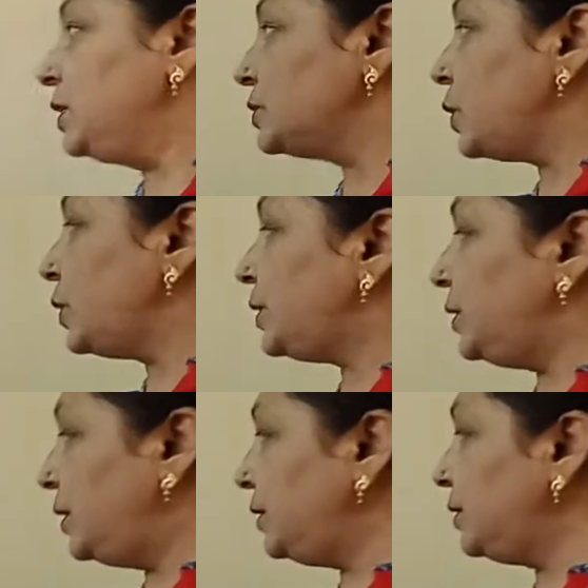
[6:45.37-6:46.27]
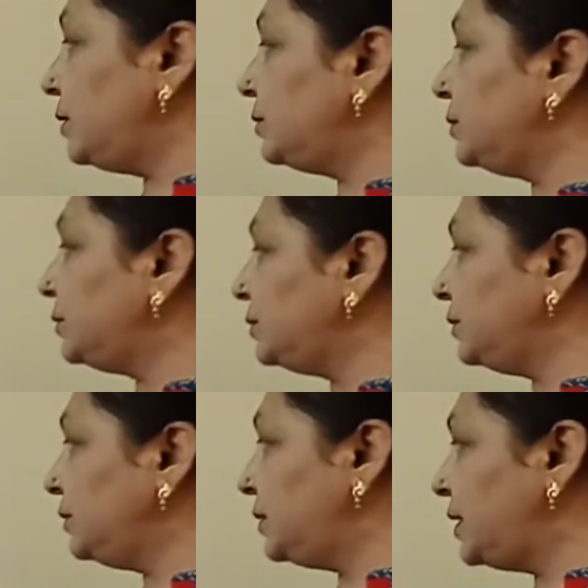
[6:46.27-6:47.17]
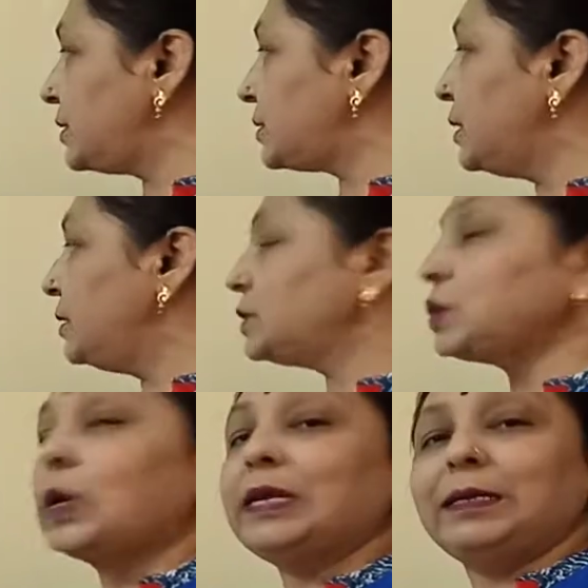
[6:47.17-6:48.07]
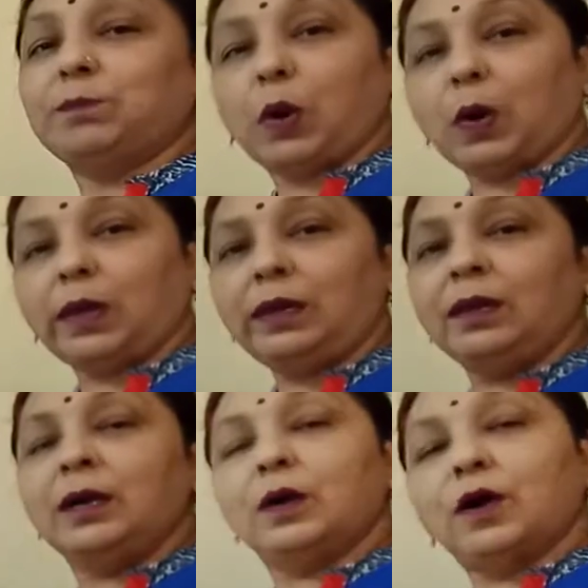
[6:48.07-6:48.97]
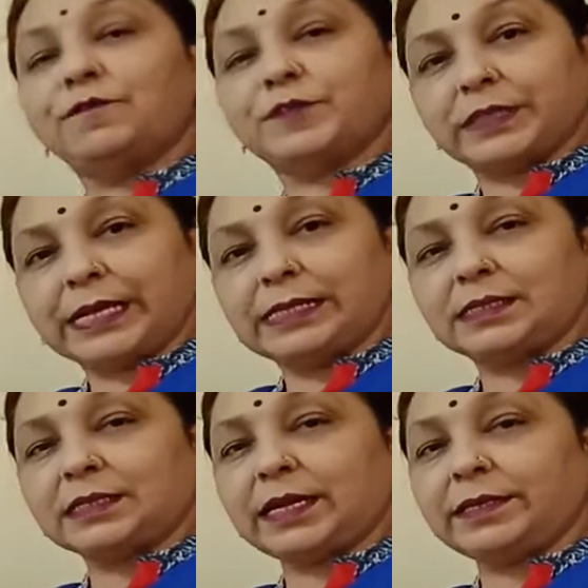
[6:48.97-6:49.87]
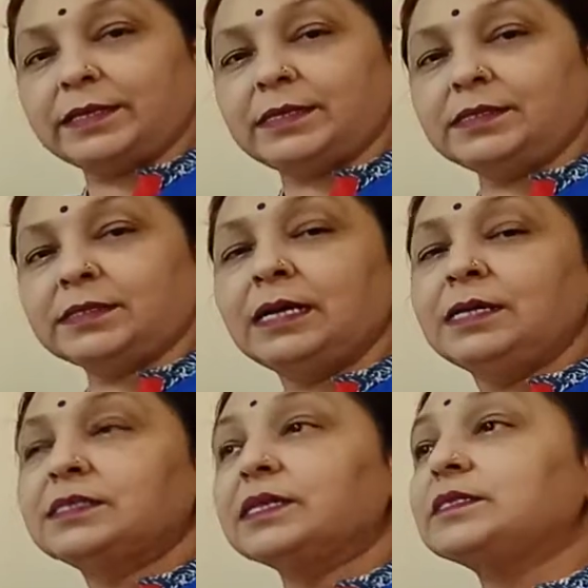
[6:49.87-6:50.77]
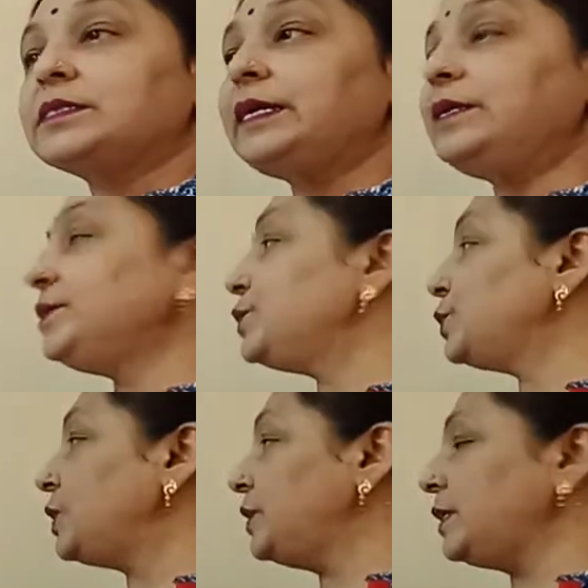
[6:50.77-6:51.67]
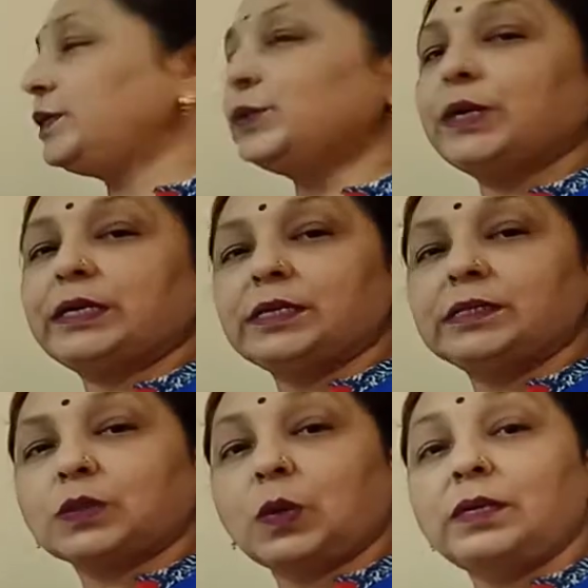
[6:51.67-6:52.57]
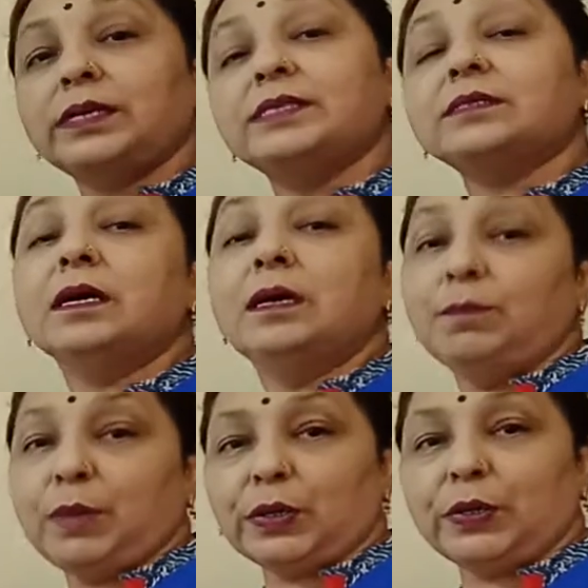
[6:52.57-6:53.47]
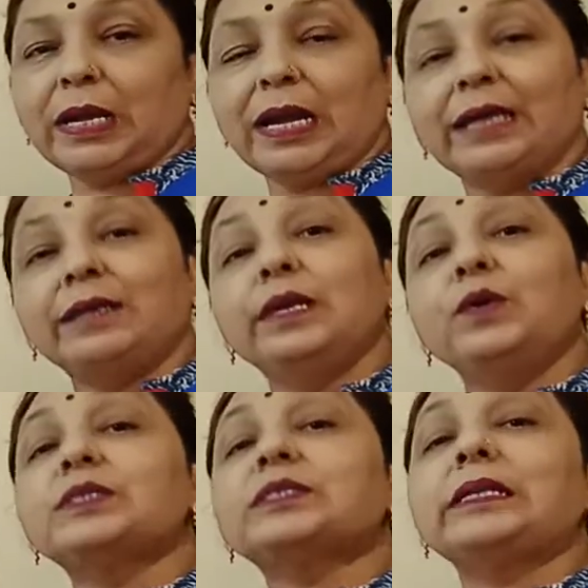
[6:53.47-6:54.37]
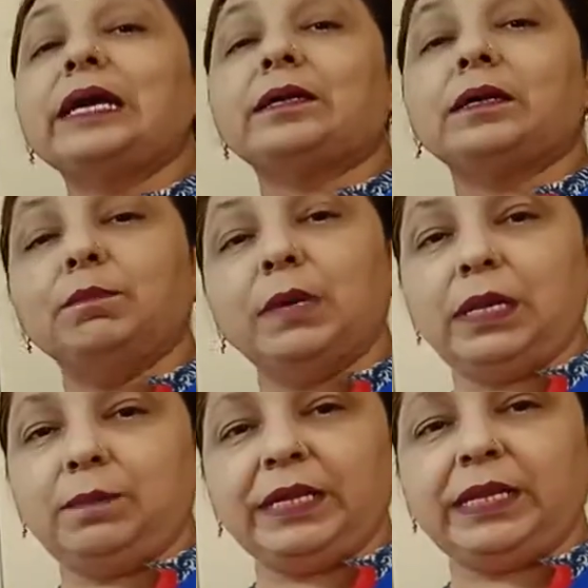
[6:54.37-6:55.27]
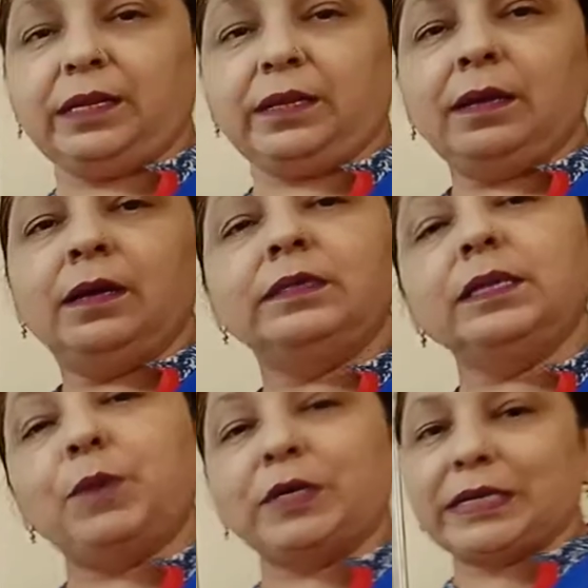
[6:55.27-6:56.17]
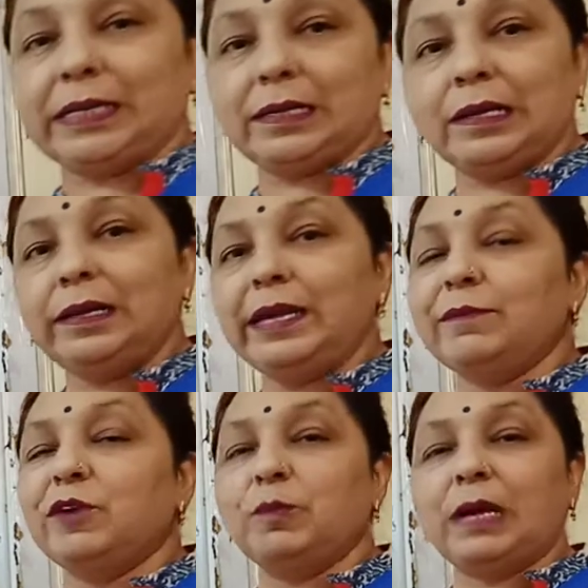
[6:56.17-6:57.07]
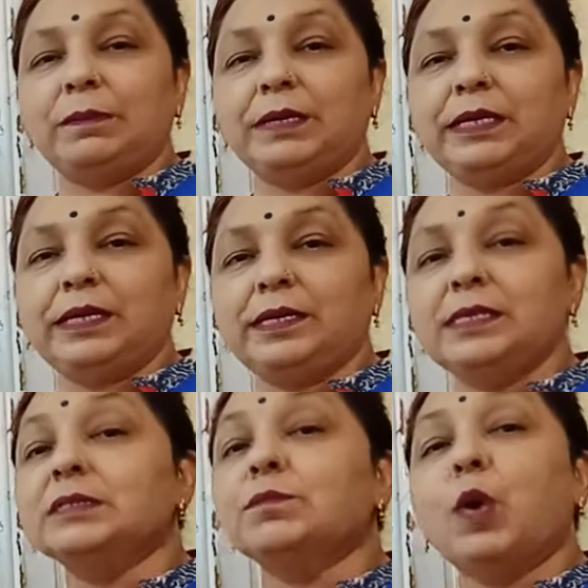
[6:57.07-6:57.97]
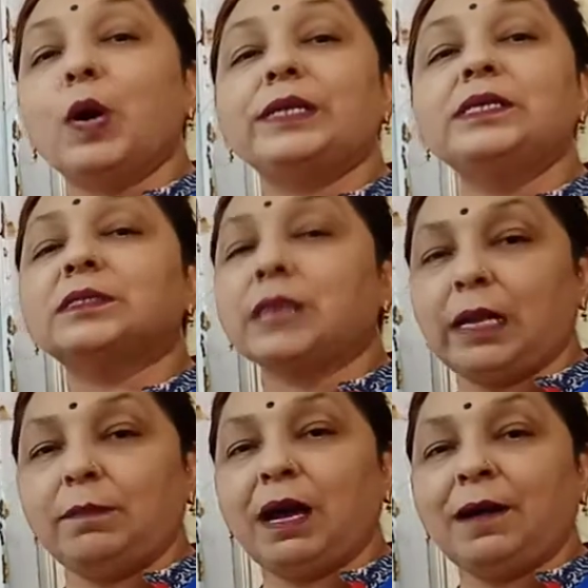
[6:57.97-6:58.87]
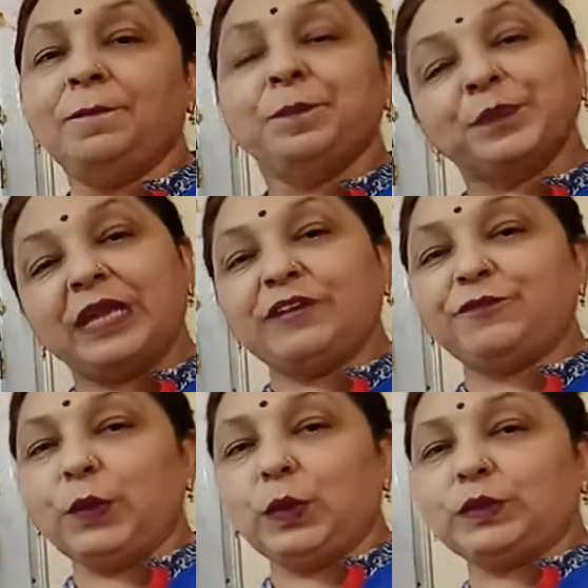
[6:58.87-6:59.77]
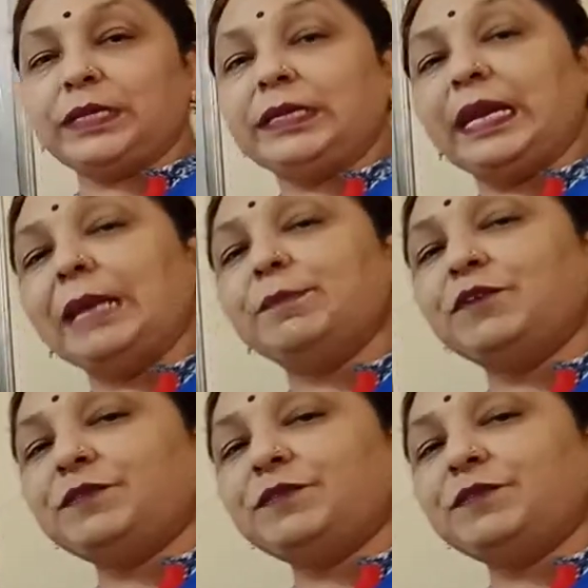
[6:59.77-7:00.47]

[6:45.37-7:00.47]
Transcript: So here this solid ball of cells, it is 16 to 32, it is called as morula and looks like a mulberry. The botanical name of mulberry is Morus alba. Therefore, the name of